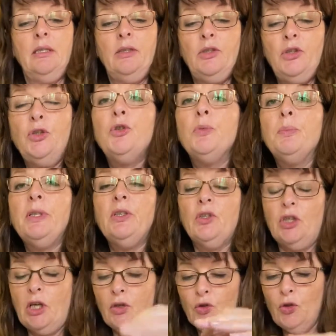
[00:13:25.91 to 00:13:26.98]
should be
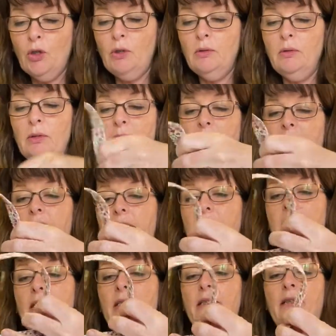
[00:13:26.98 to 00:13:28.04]
under control, and you can
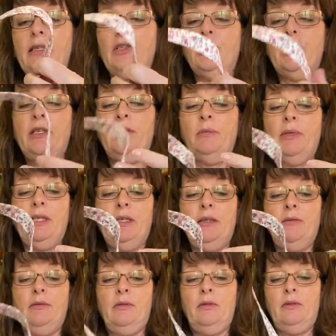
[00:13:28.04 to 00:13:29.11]
see they're actually coming out